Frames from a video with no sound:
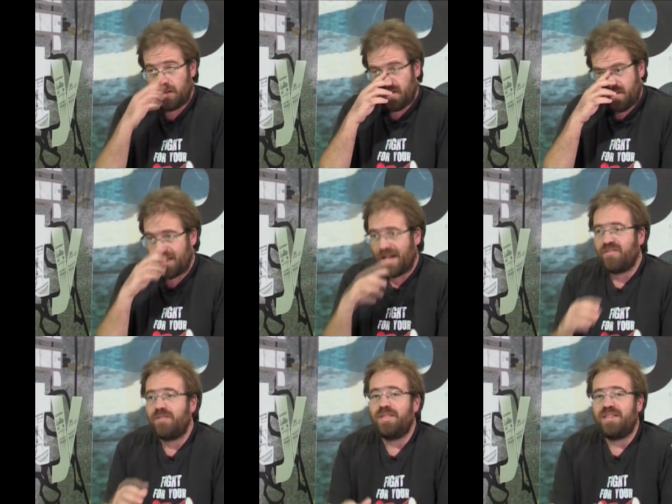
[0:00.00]
The
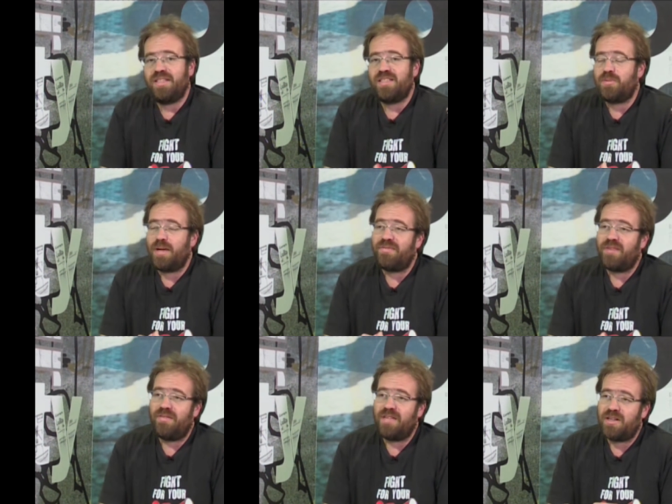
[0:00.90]
government thinks we have
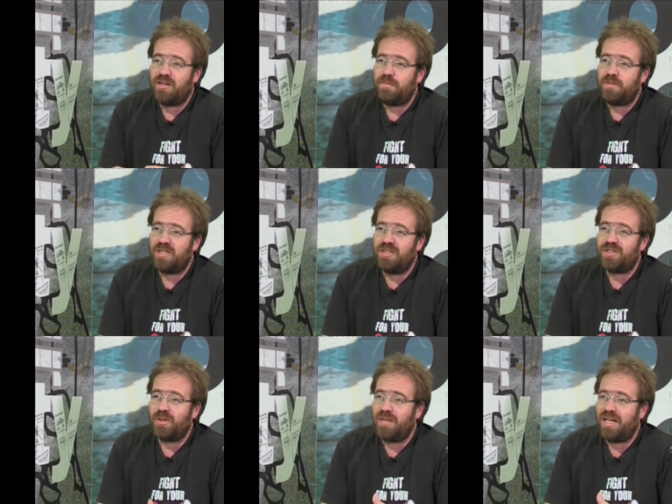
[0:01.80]
to have encryption
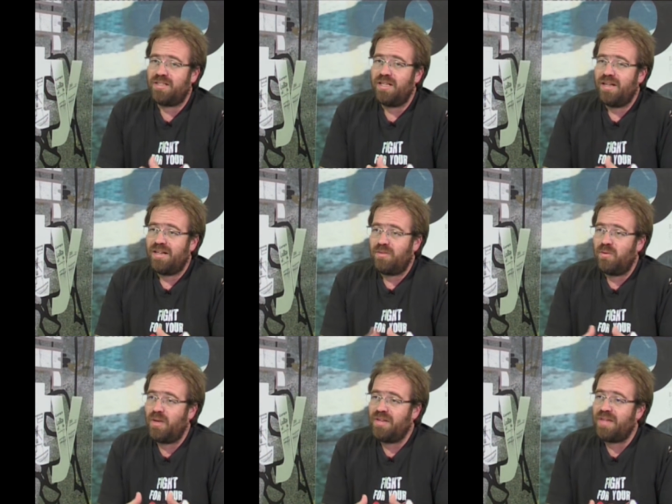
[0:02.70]
so that
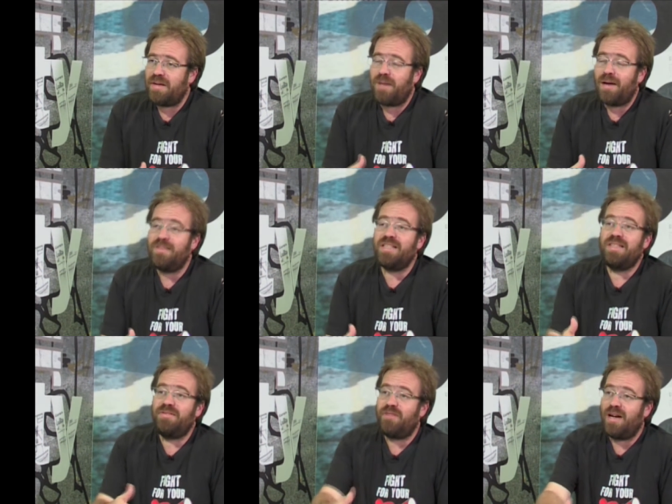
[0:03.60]
when they
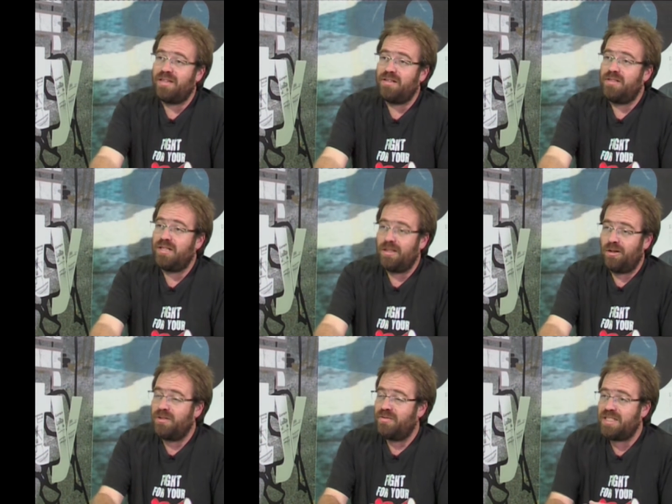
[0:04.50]
publicly fund a
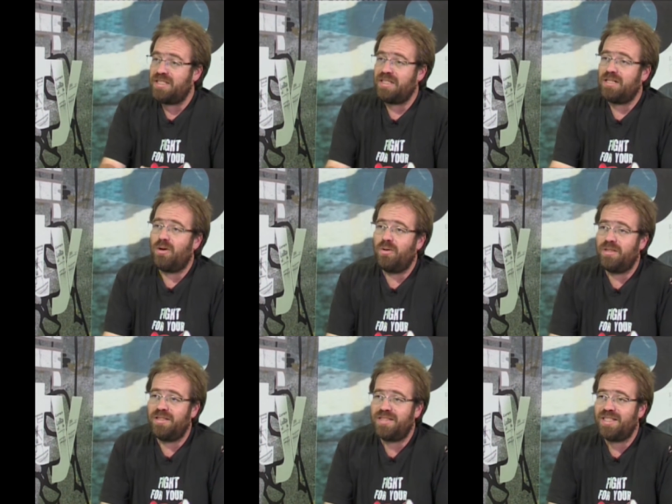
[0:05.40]
lot of these
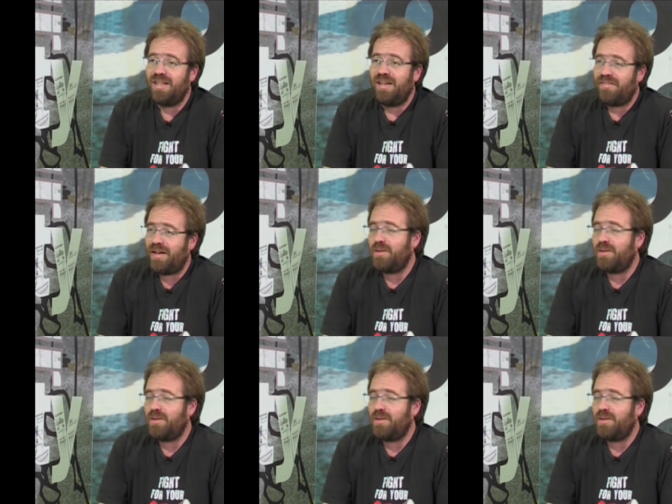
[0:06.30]
decoders, they